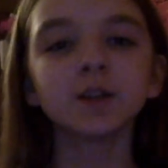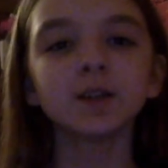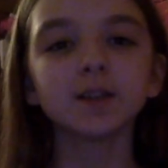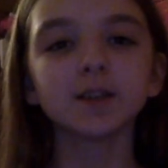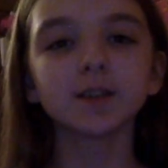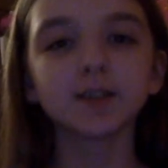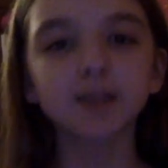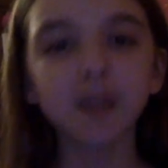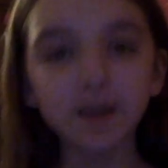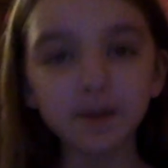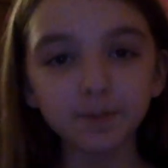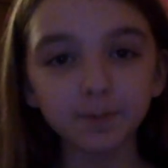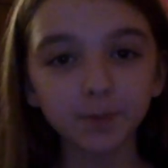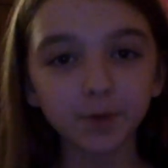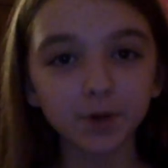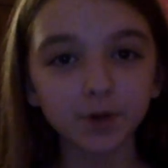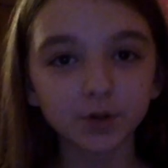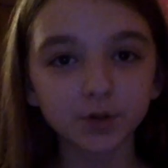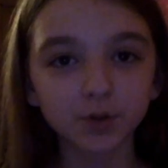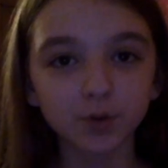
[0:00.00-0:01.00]
Safe
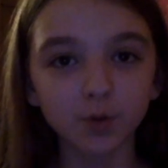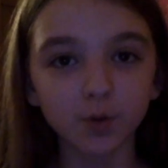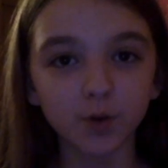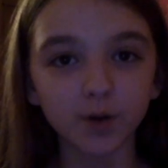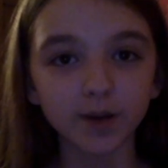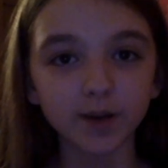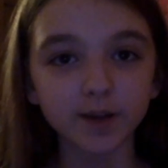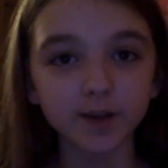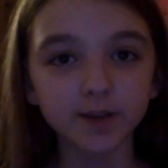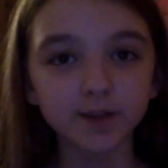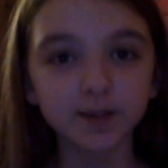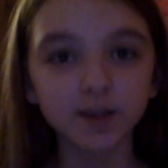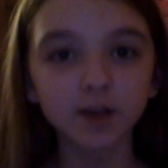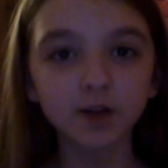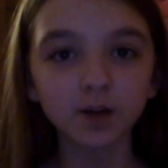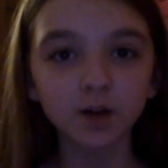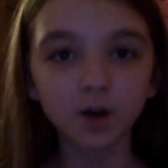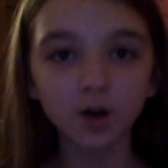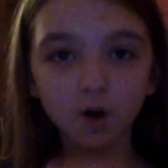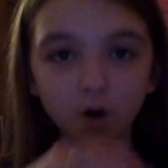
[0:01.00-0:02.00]
bird toys
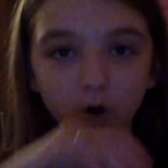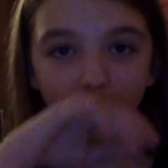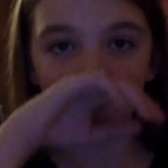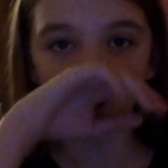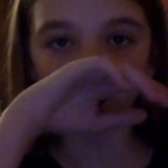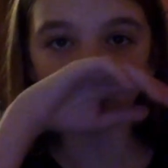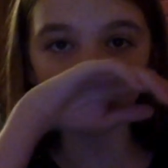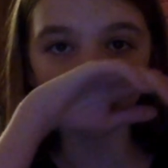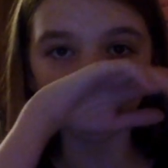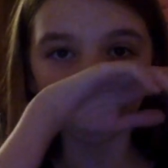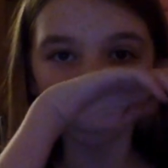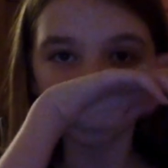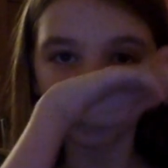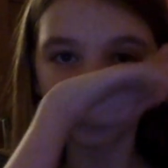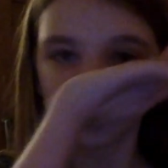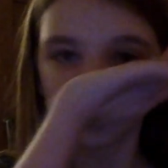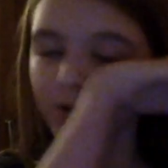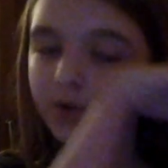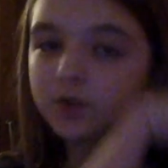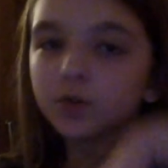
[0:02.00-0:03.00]
are
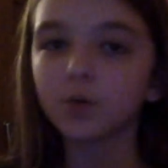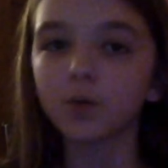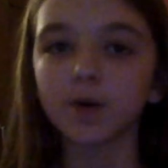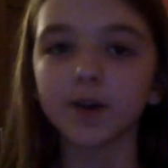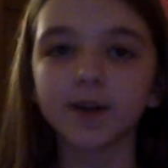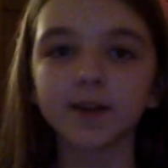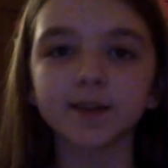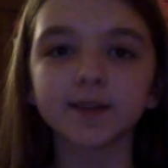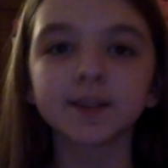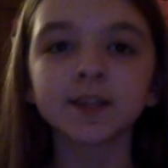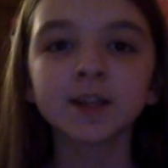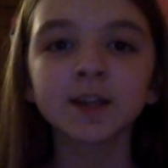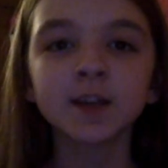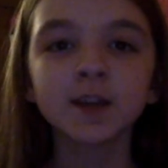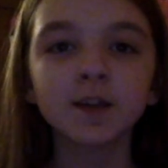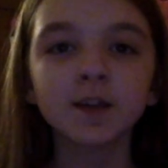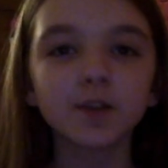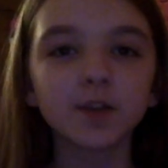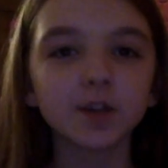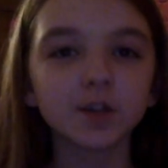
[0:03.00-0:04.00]
bird toys
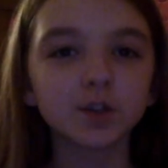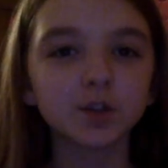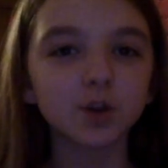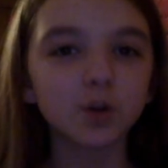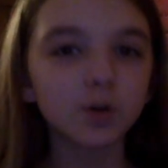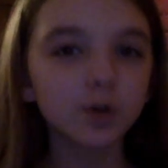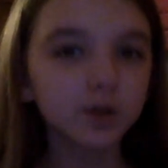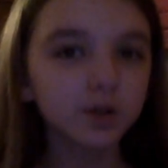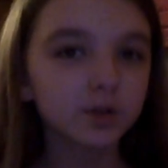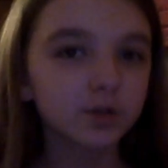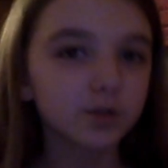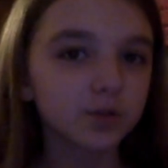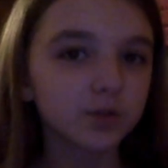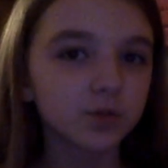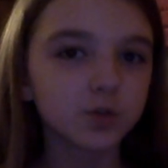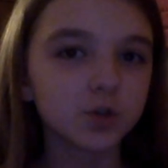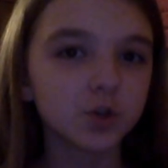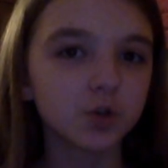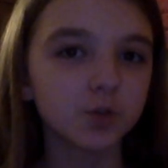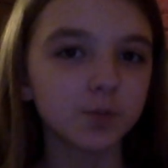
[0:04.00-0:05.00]
that don't include
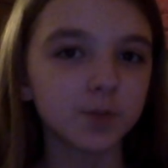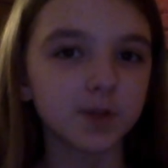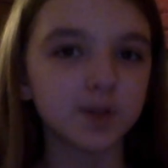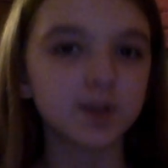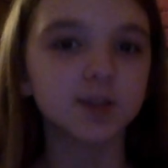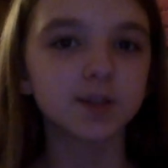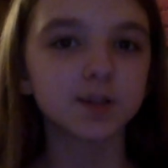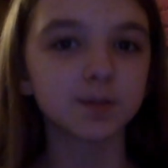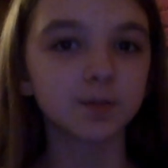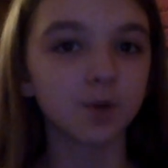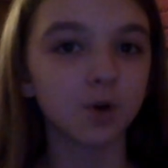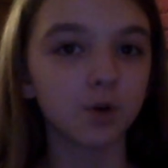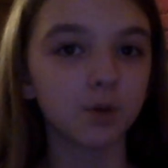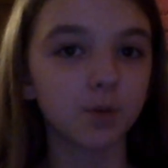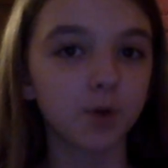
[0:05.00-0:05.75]
too many small